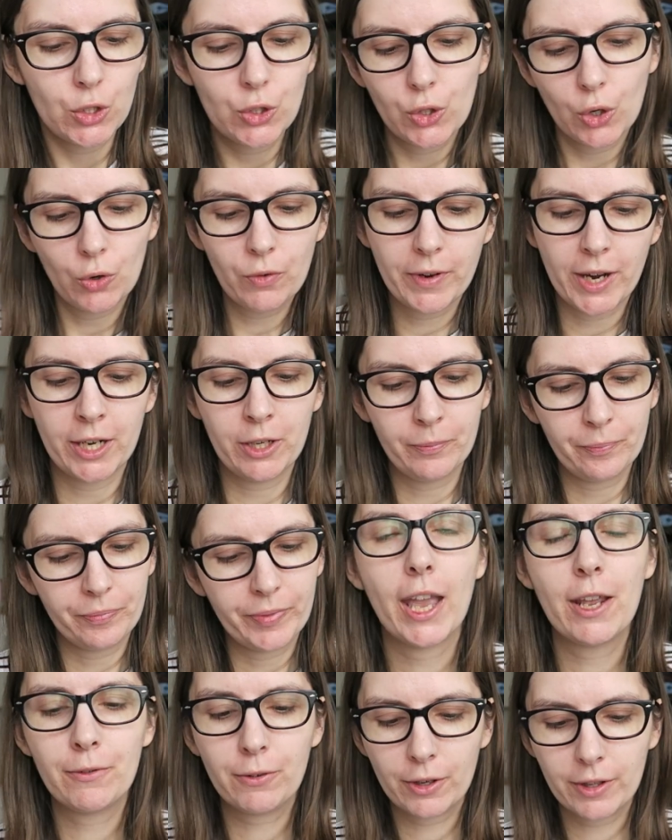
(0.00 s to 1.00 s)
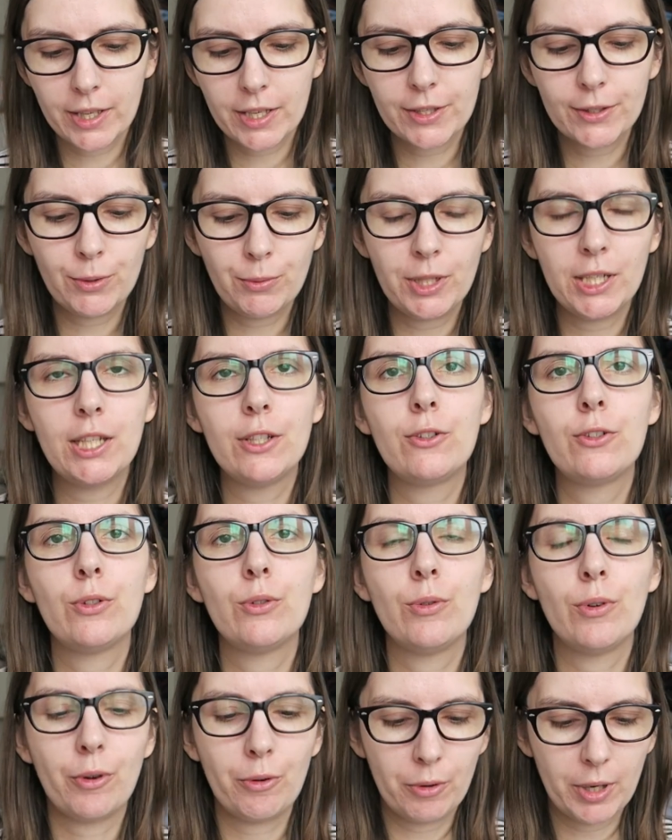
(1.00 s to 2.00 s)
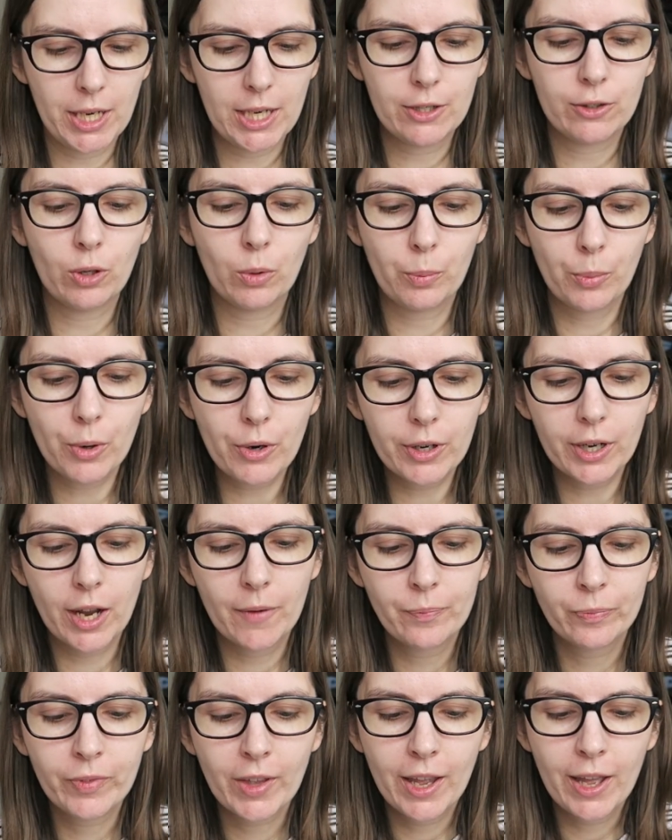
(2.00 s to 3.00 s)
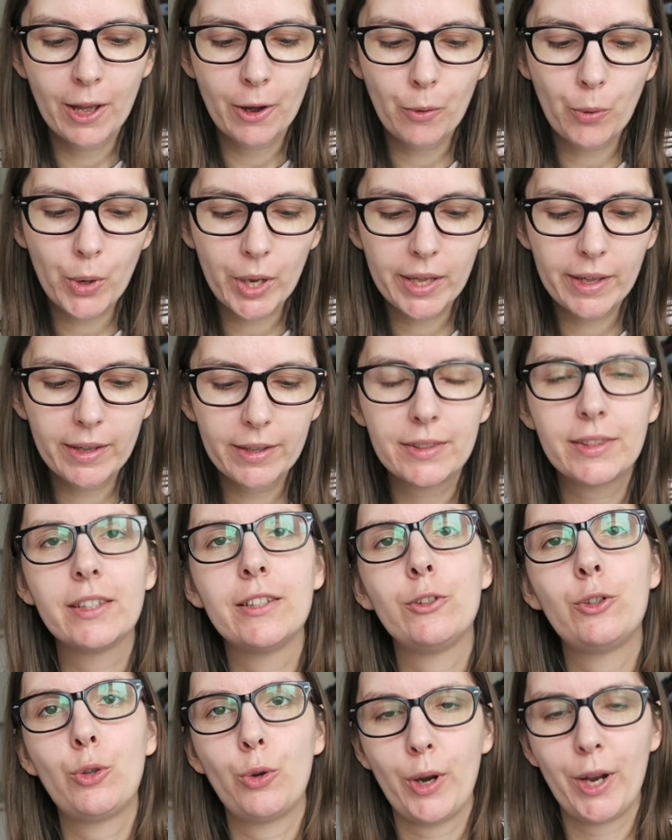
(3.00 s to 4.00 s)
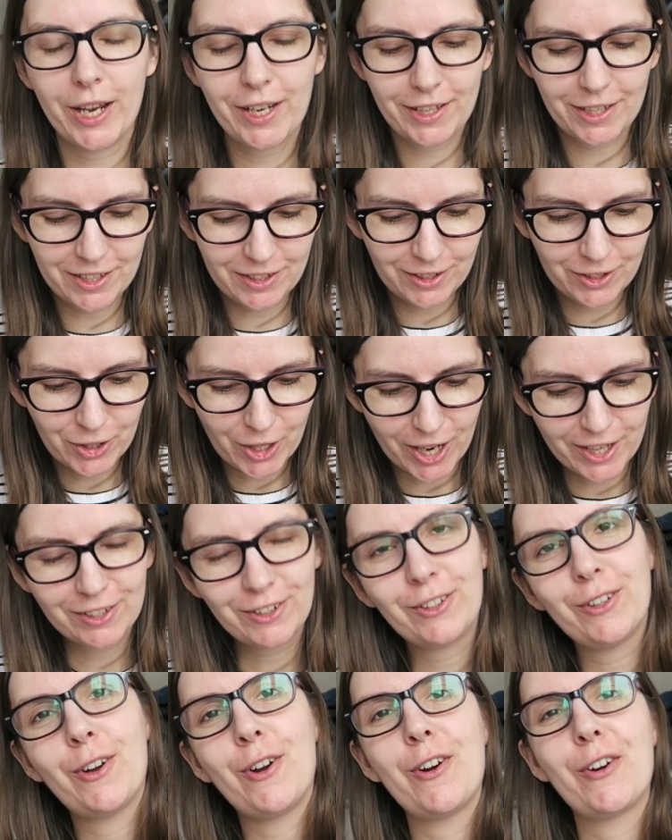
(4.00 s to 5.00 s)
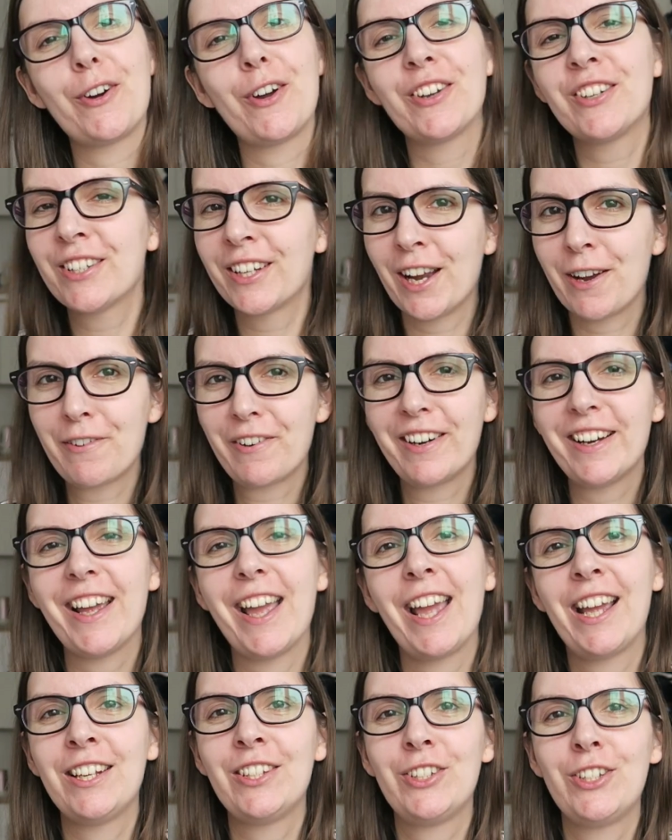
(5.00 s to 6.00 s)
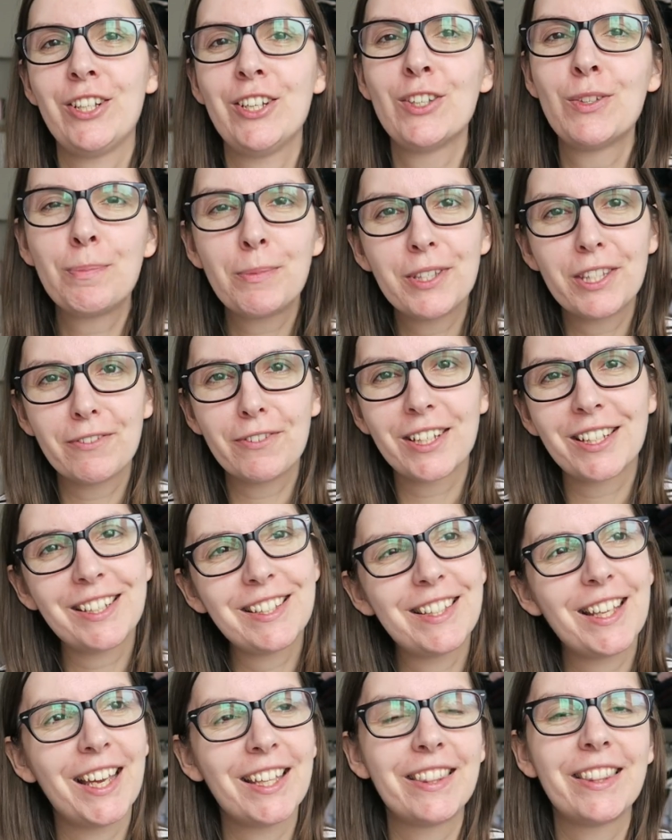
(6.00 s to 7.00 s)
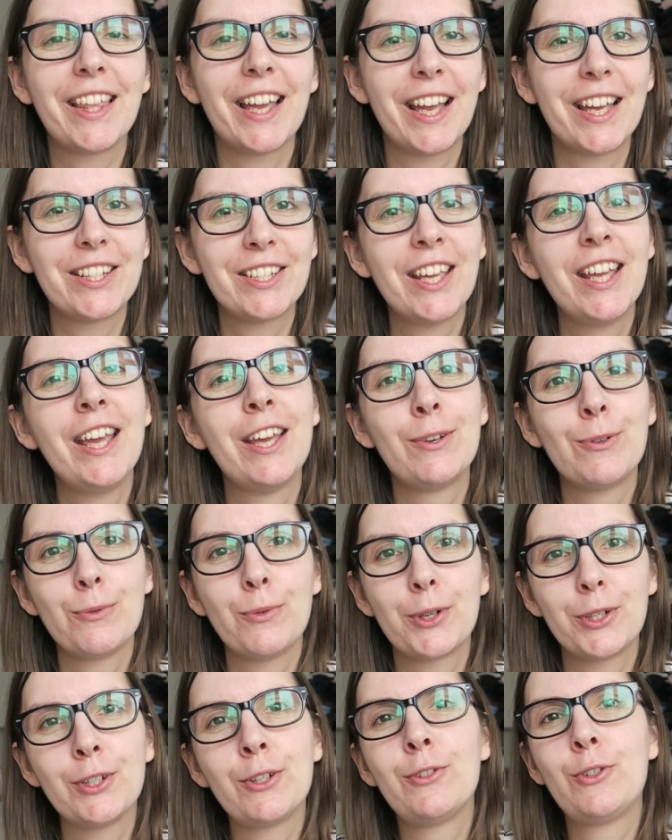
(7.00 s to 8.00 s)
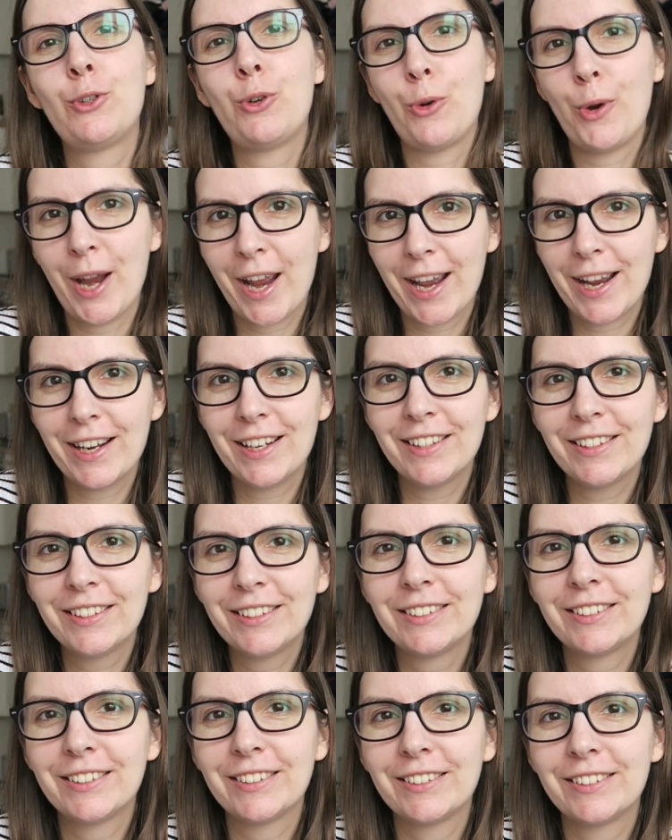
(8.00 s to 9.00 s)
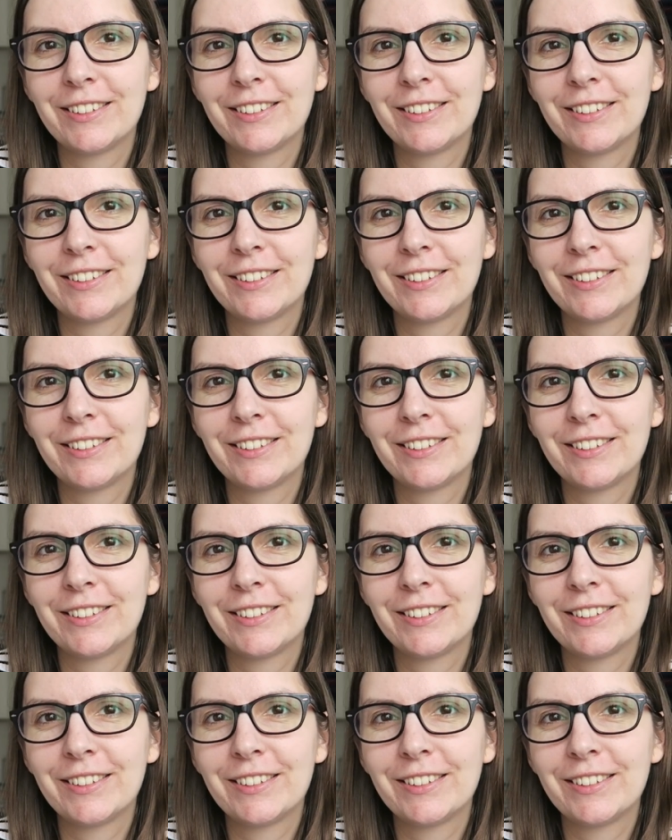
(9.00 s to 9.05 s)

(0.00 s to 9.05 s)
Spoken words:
so fun. And for this we need to read a book with train in the title or on the cover, and G specifically said that the word train